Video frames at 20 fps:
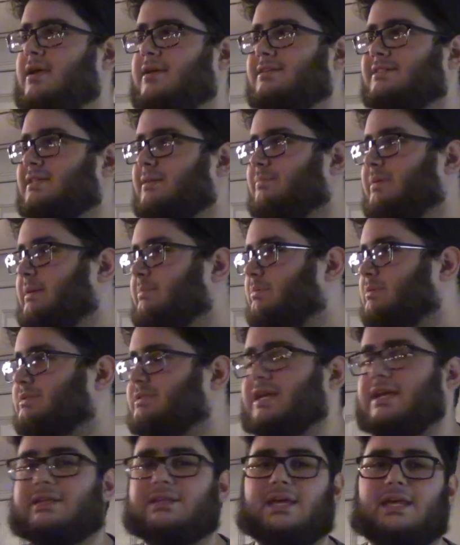Some people
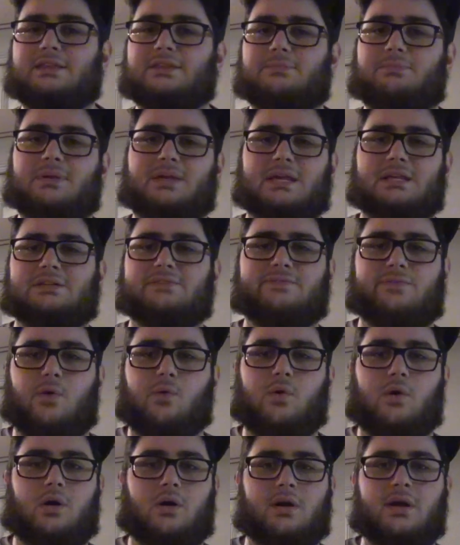say that the
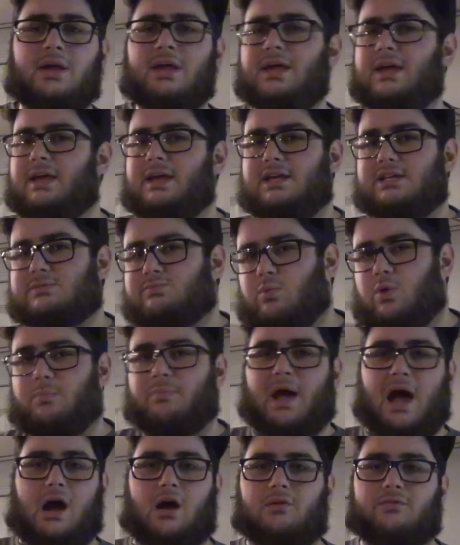PS4 is more
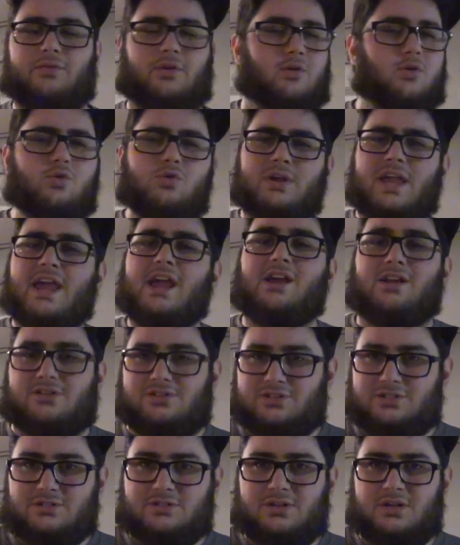powerful. Who
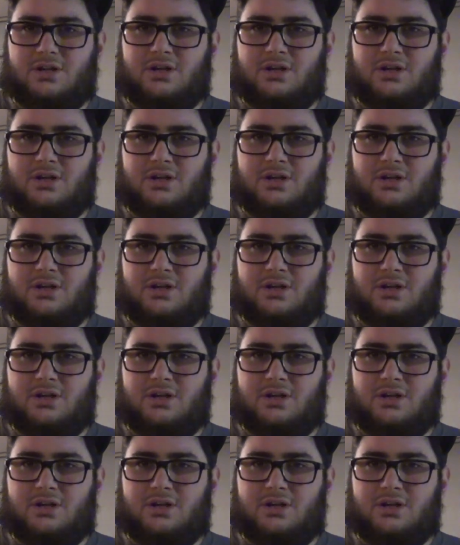cares?